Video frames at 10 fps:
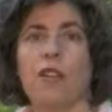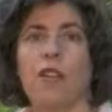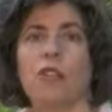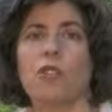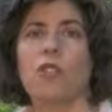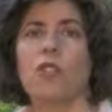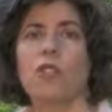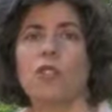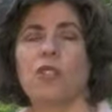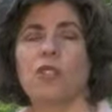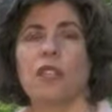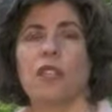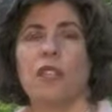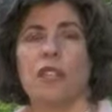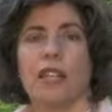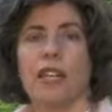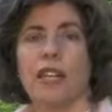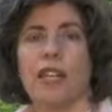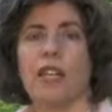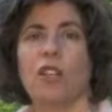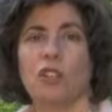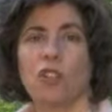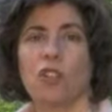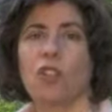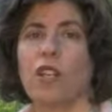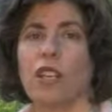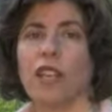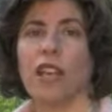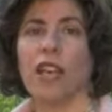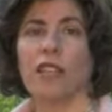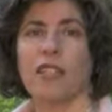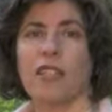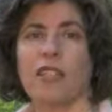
there's this inner churning again,